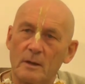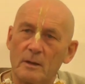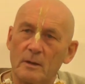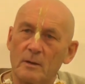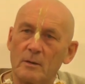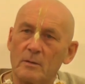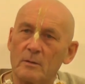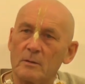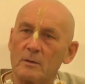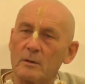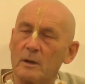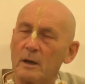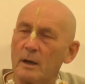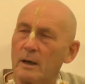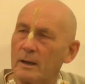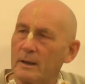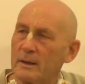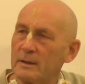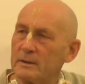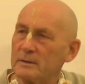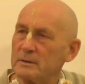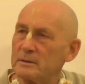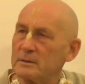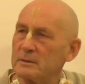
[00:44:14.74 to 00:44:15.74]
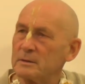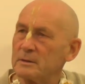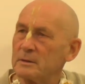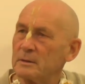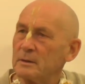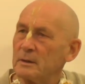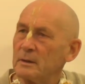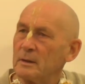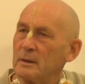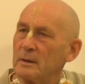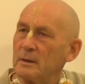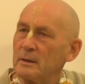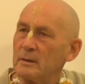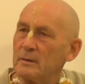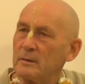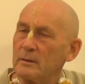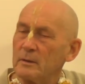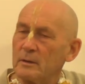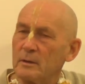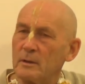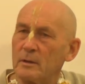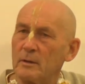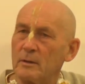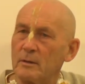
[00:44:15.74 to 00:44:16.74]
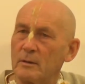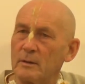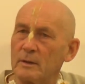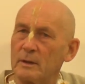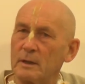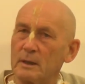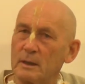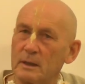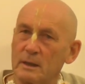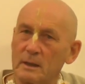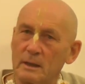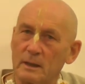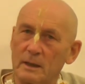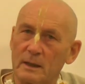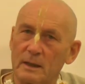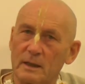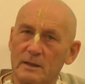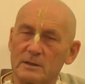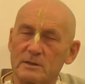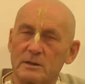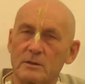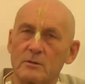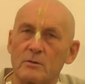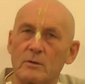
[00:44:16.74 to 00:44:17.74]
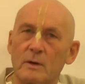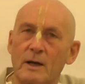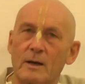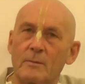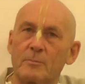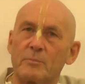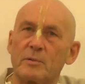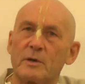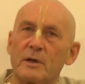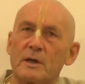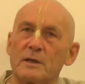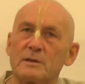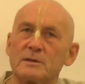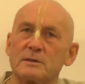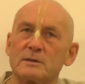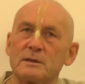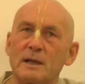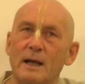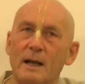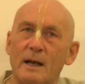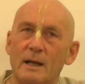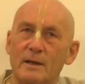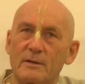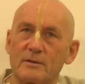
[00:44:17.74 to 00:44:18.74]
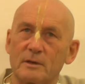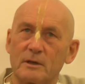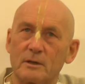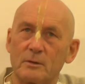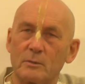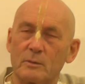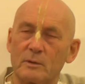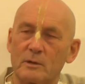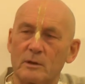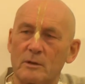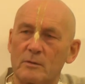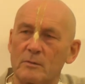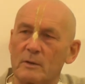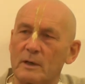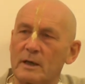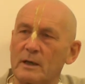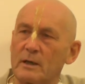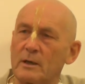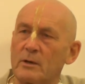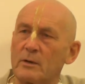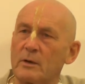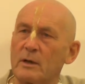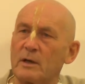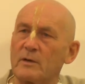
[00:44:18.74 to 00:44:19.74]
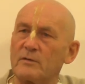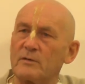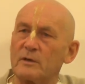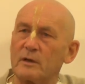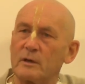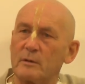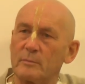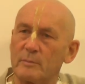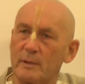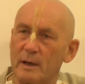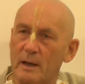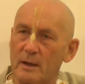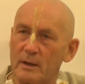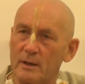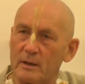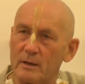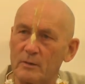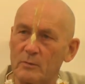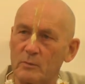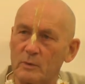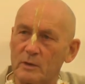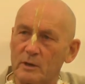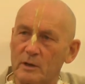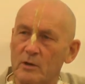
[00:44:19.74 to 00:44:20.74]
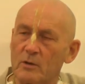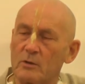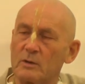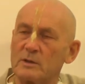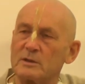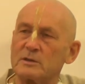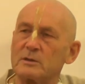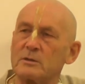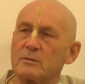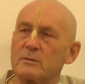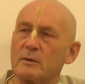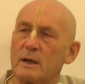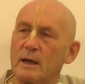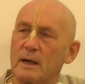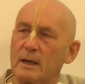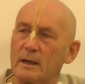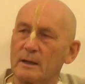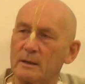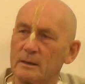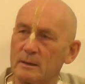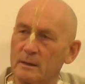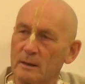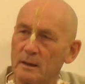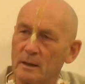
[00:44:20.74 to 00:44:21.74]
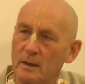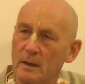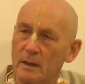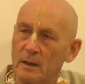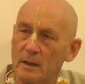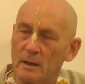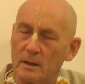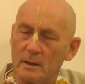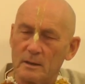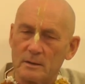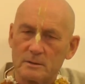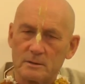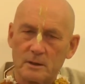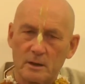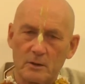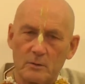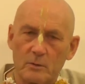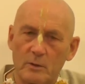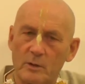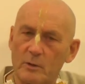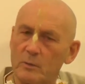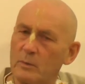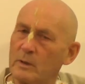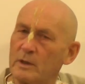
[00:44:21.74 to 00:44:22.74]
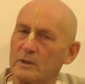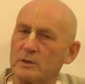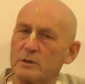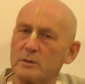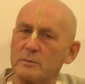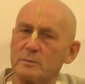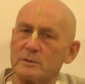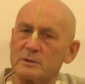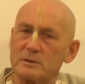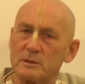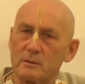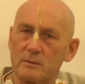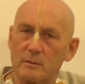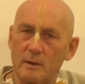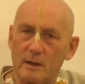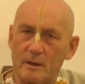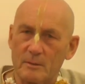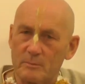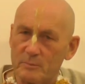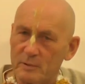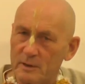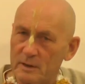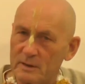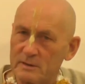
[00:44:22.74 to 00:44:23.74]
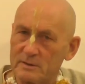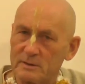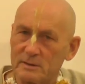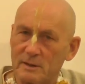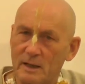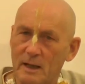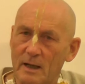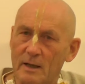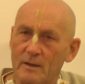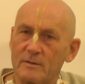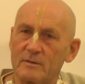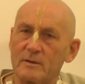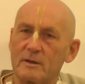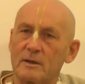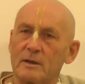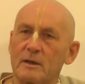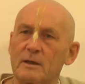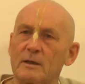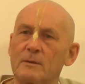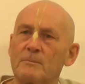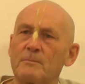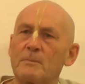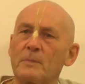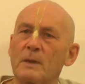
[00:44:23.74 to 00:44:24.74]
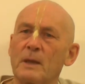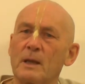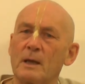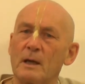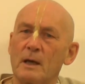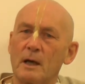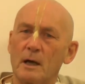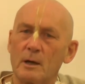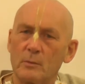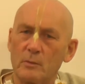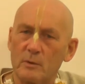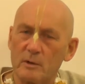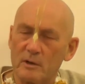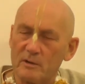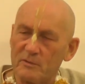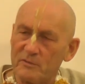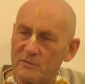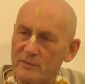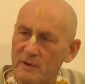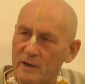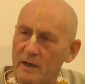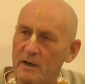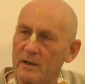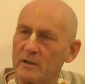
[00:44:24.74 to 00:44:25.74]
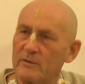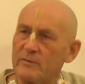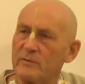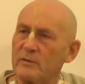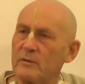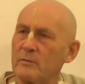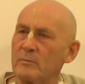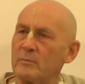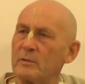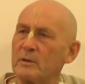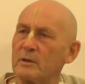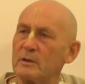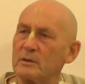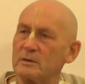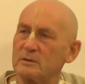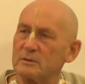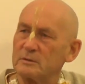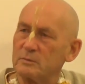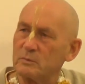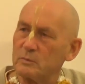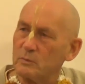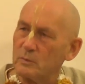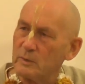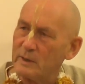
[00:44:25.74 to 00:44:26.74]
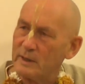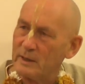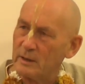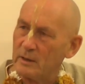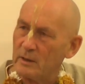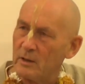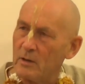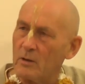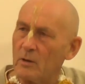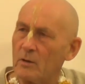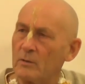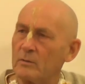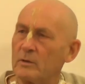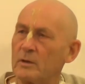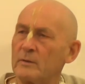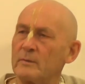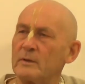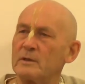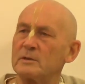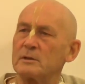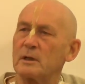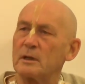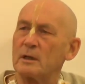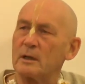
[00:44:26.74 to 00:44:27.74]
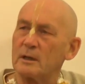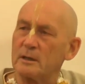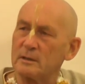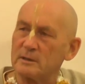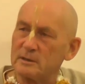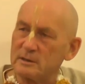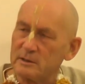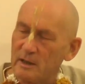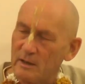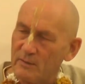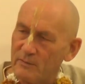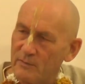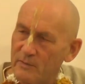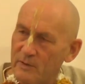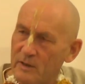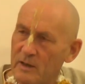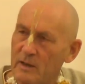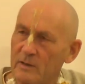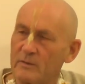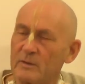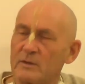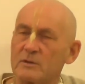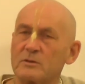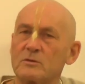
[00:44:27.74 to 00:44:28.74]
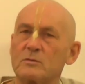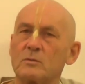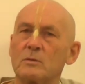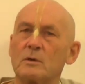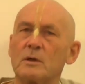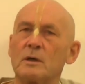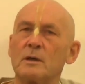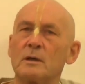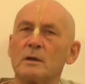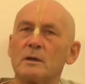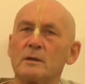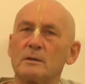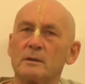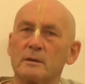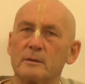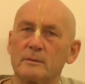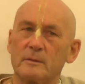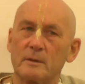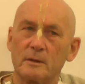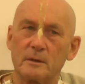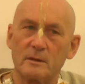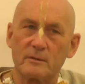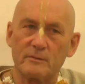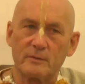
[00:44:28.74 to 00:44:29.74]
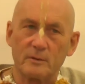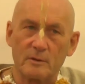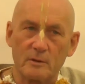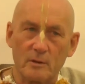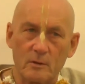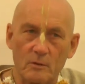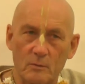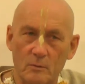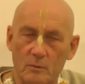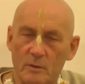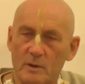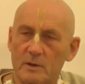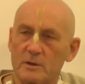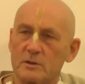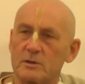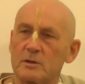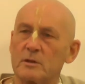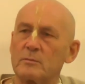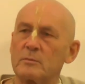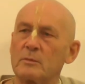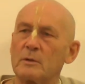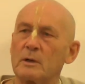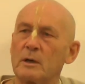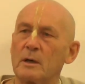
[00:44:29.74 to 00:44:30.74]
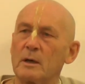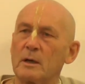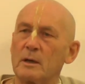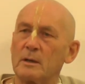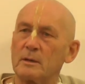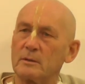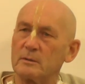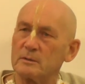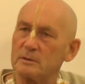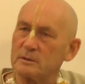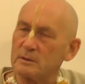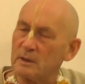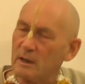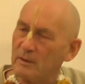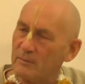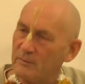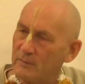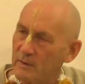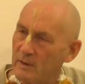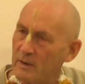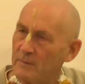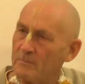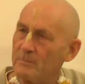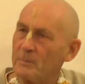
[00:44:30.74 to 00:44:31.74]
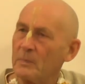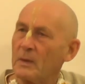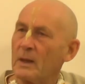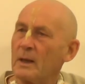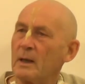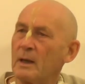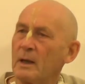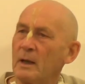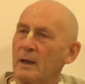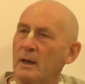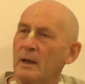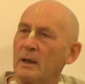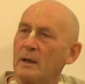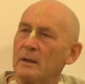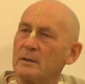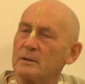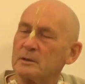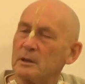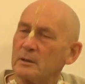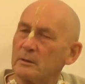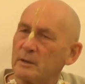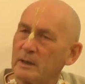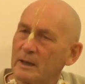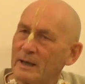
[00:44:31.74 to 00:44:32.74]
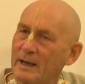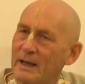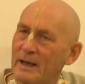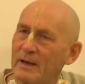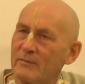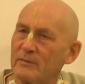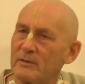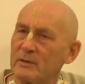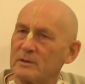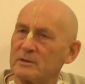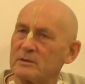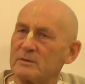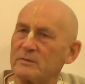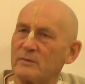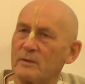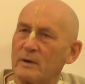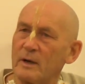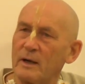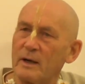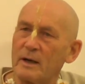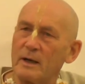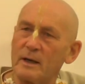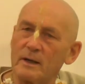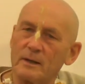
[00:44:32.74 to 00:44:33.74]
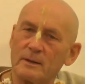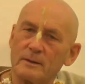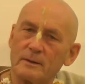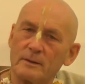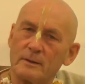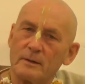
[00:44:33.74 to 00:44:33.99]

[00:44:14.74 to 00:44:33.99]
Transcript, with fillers: Well, God is, you know, he's a great personality, we don't really know anything about him, we know he's great, so we worship him as a great personality, and we're afraid of him because we know that there's a lot of suffering in this world, and that if you don't worship God, you suffer. So they have this very